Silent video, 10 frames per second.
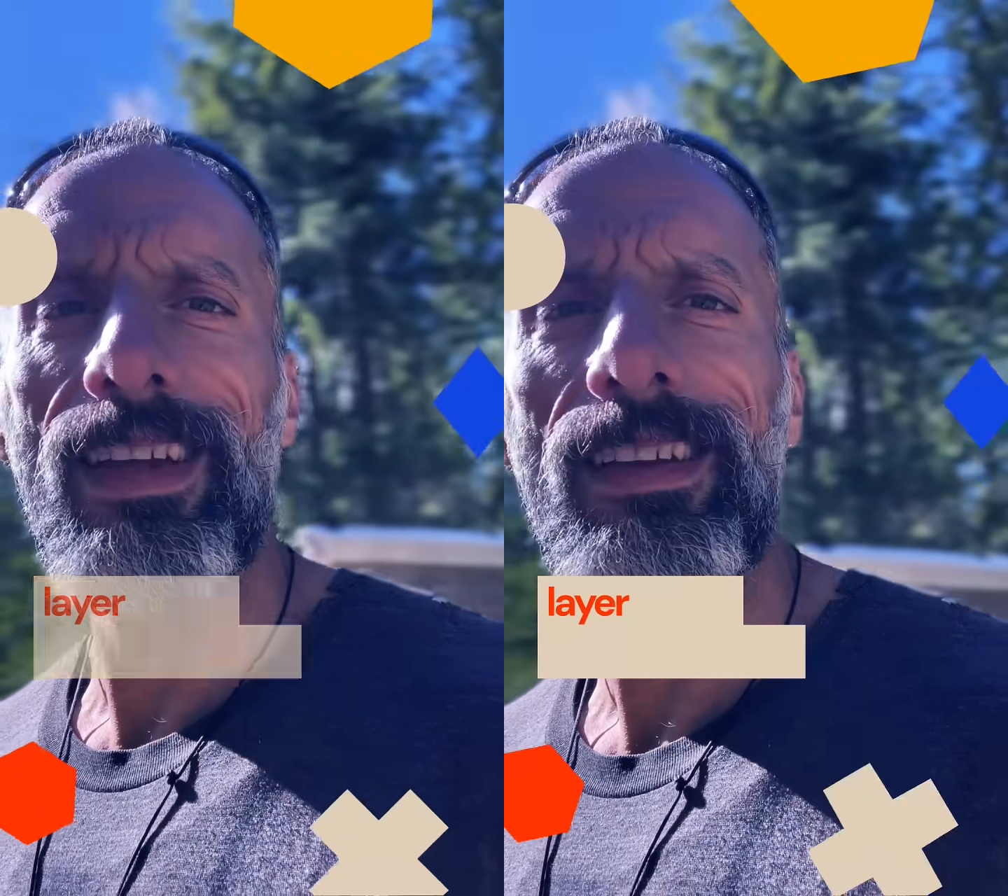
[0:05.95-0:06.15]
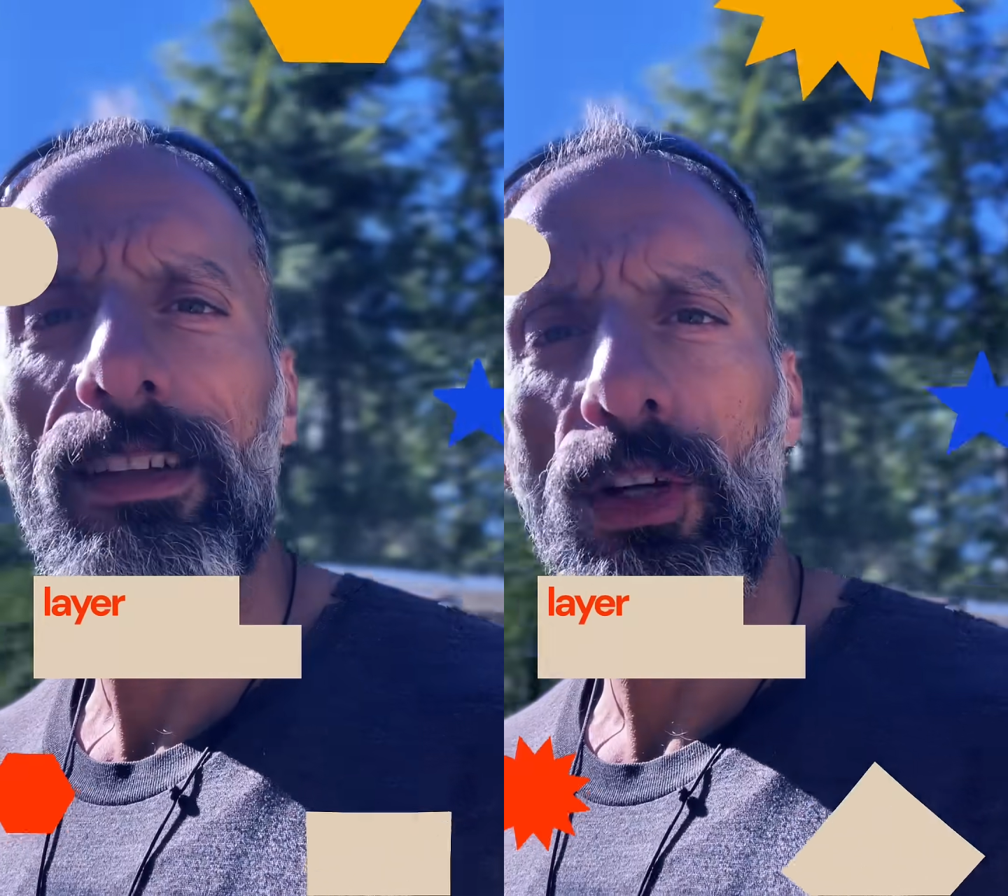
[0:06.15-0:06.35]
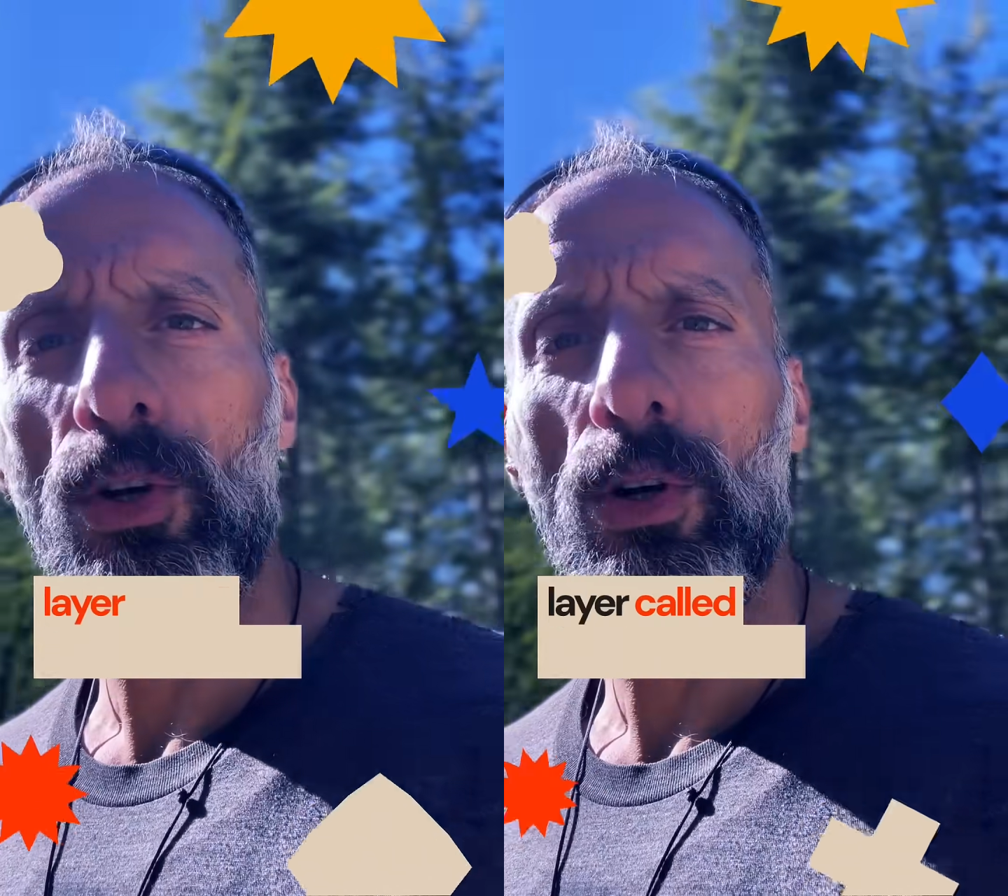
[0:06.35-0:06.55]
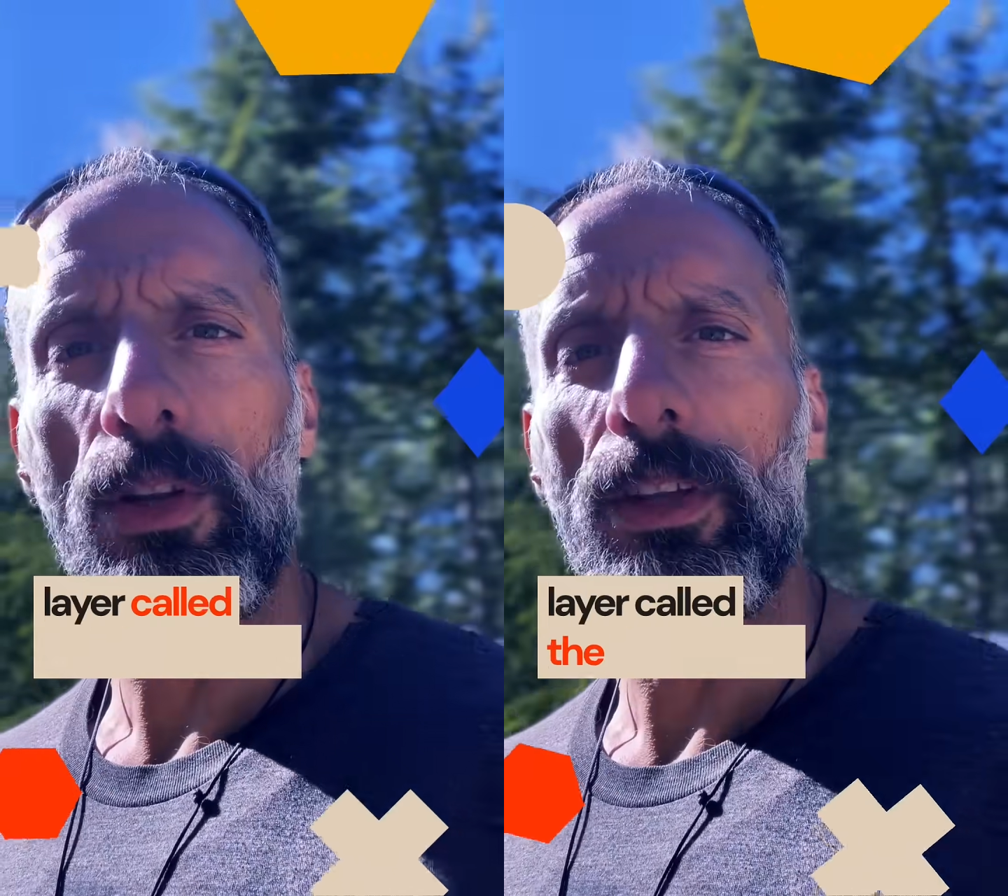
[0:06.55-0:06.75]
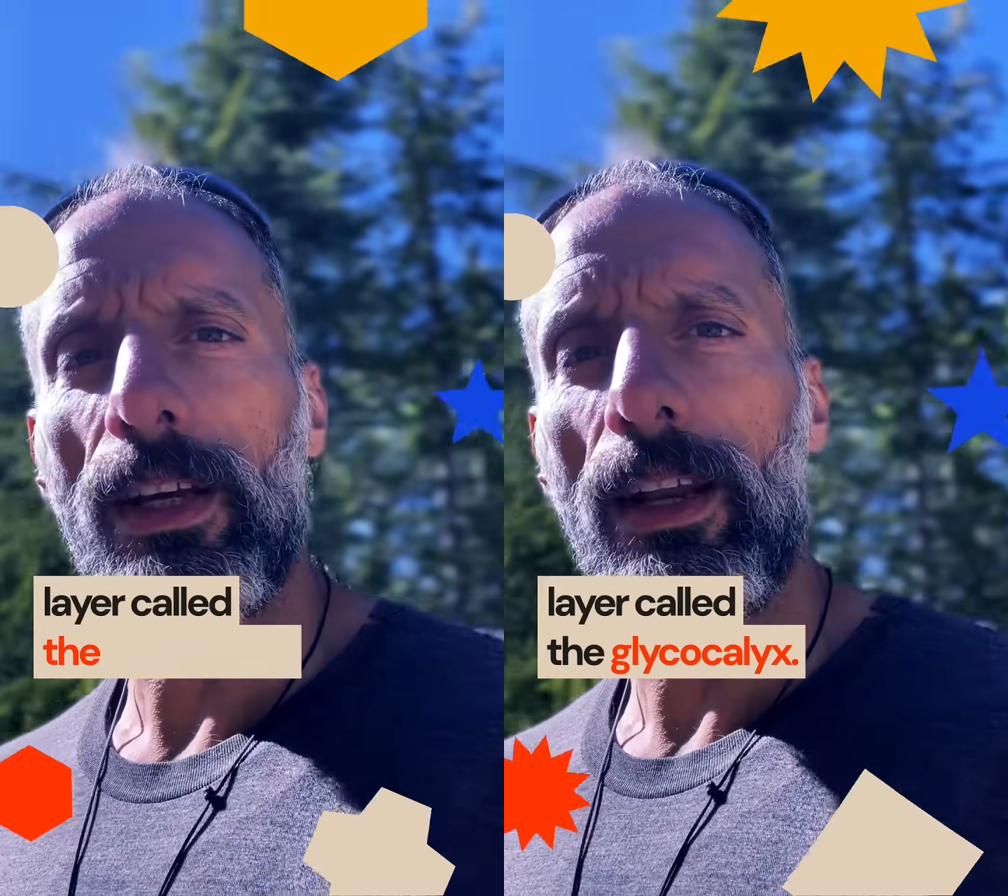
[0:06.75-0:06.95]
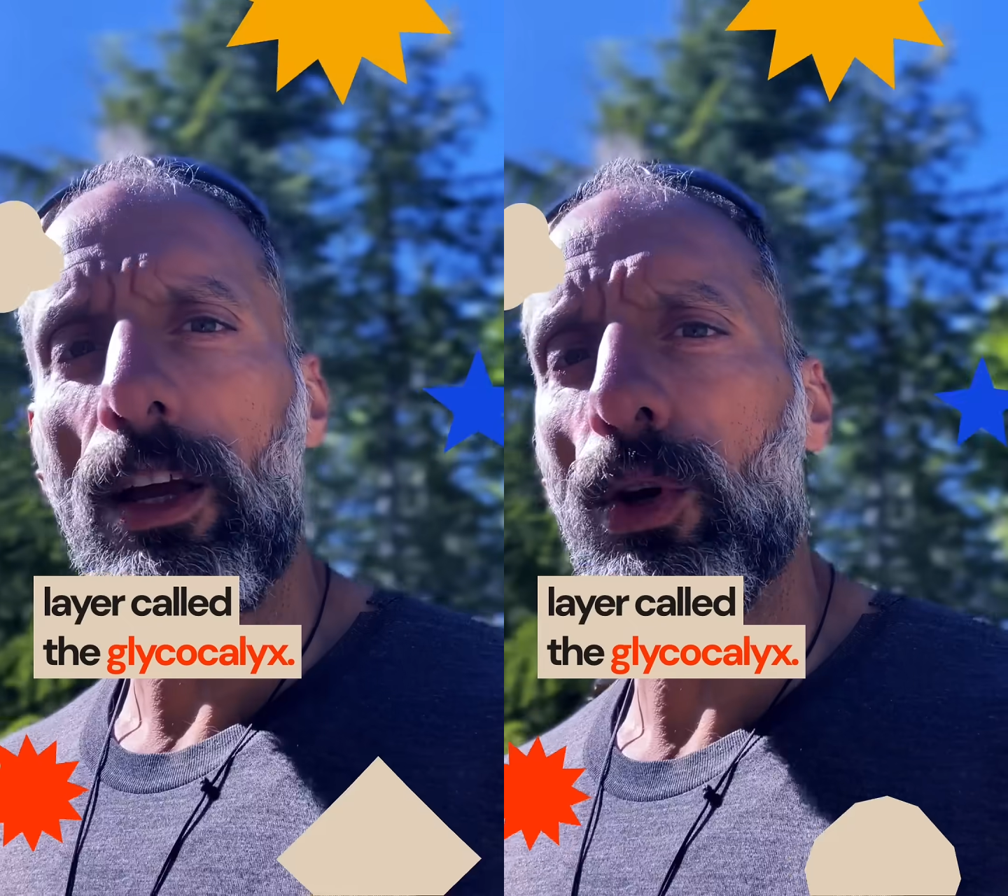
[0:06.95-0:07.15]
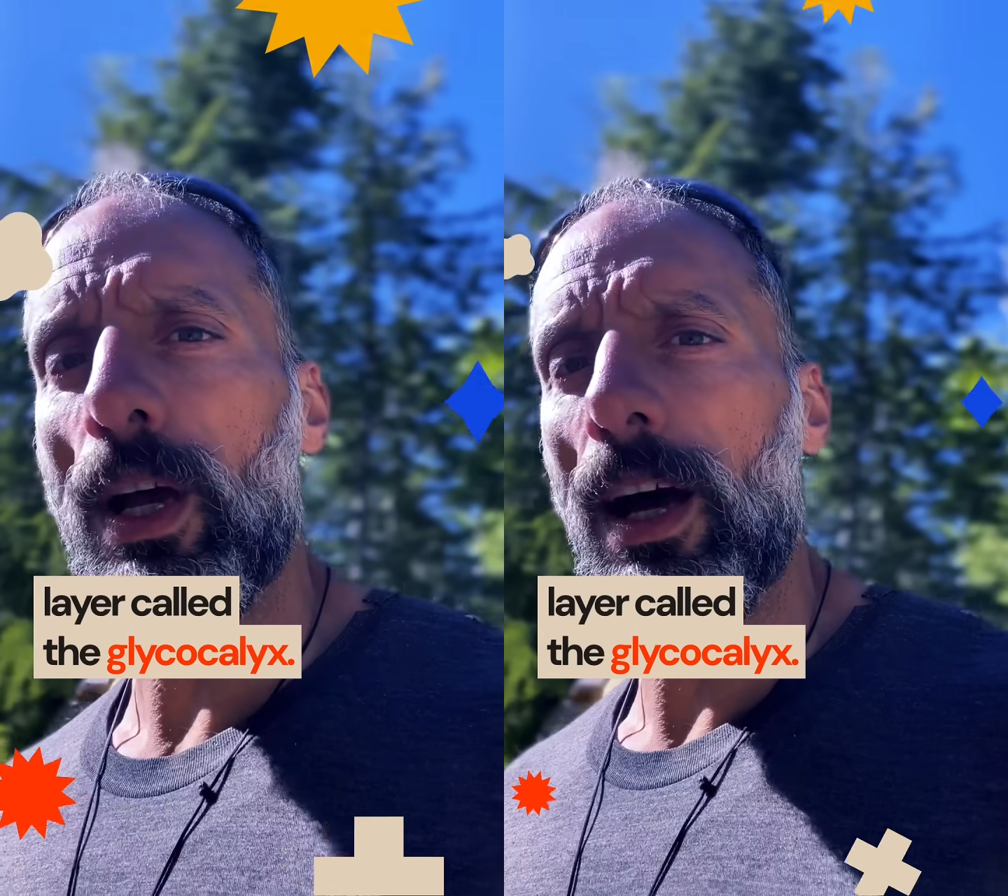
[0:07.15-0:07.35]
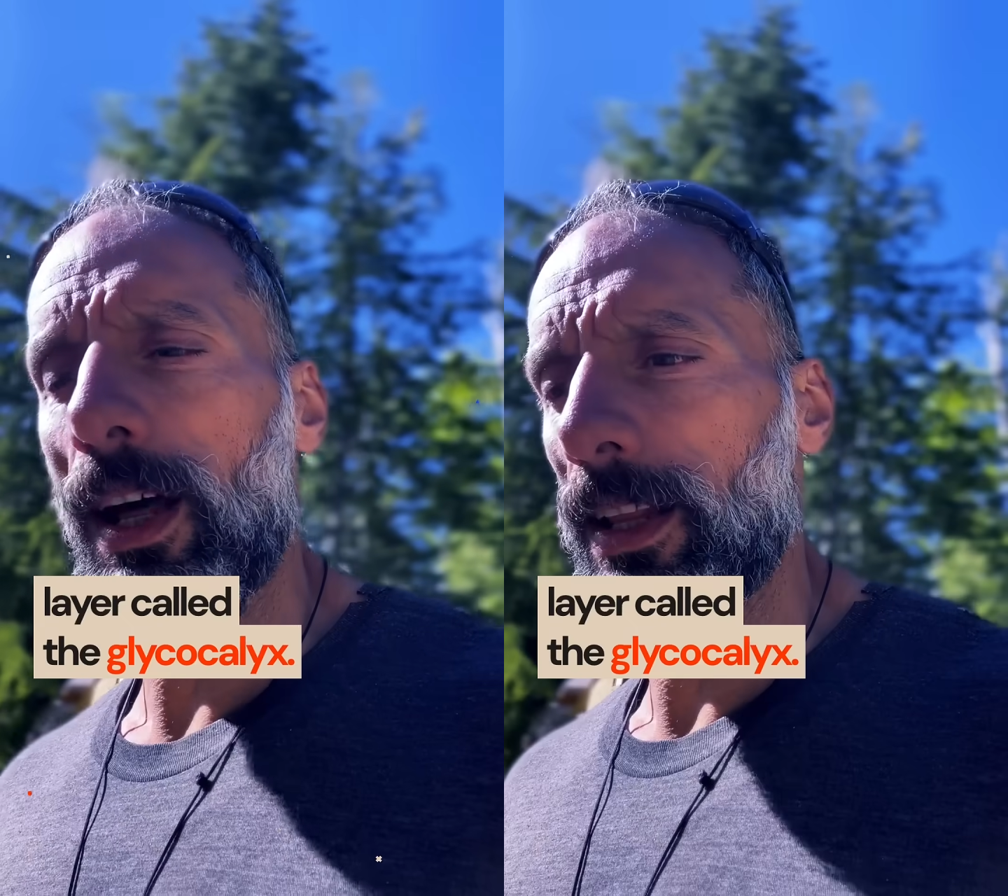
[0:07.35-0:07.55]
layer called the
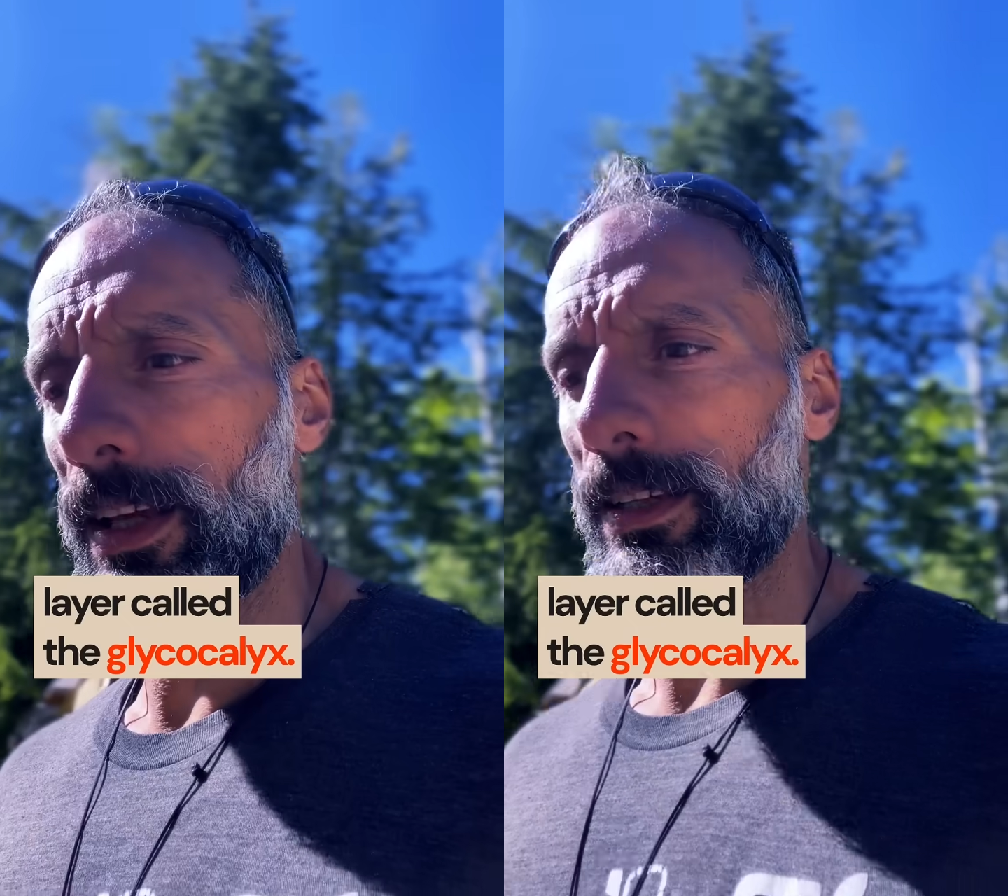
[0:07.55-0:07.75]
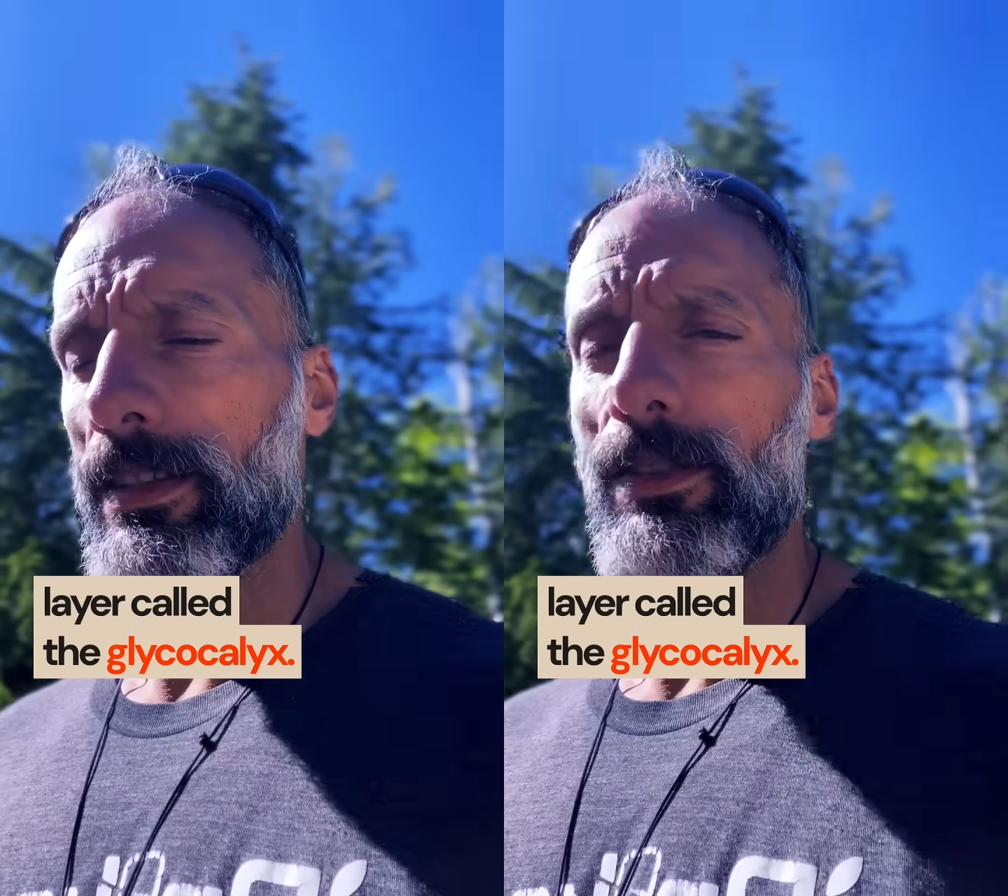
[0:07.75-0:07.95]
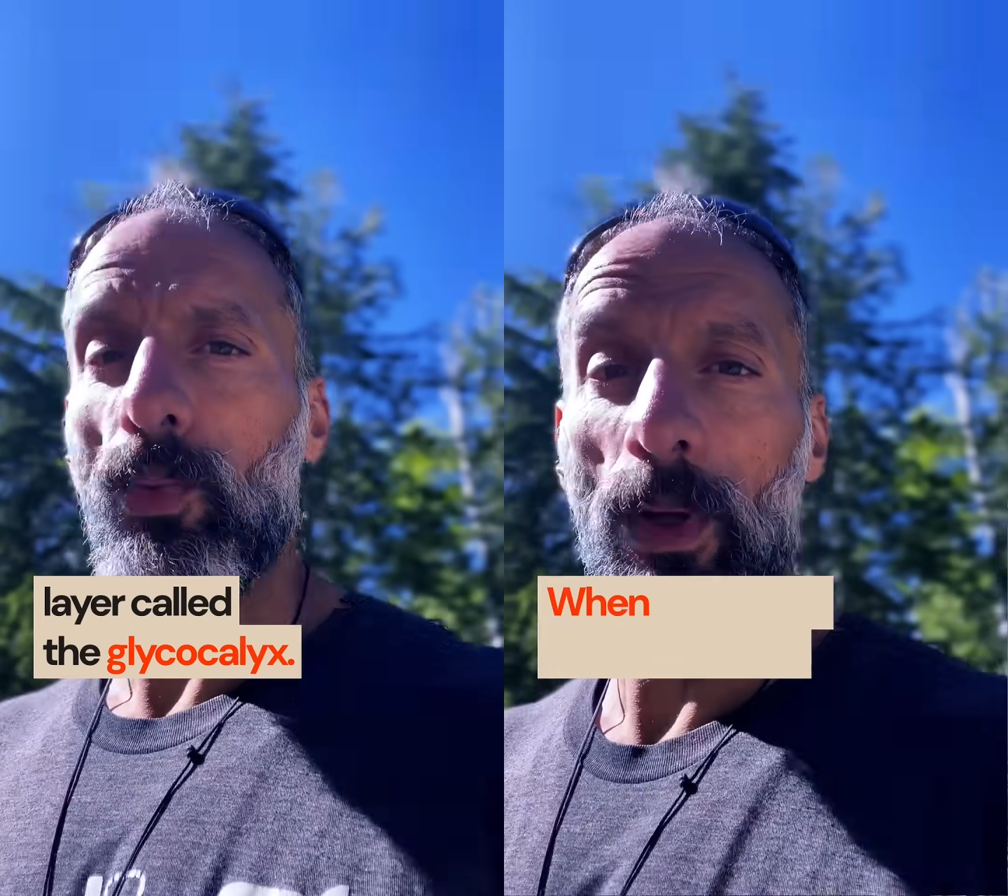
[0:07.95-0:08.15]
glycocalyx.